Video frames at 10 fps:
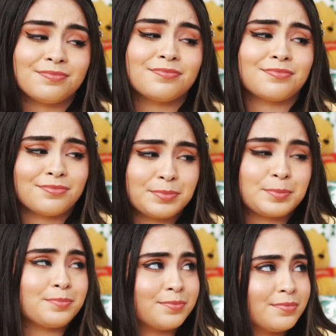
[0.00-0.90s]

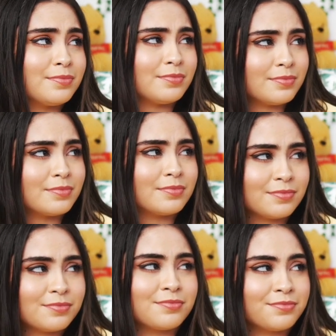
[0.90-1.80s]

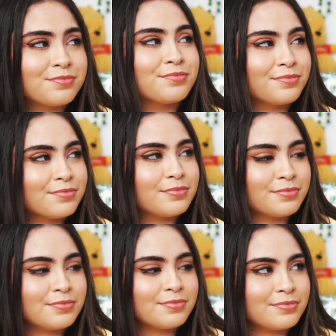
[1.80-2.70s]

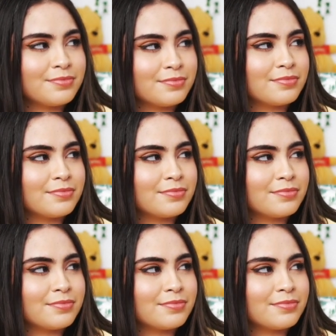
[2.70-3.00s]
No words are spoken by the person on screen.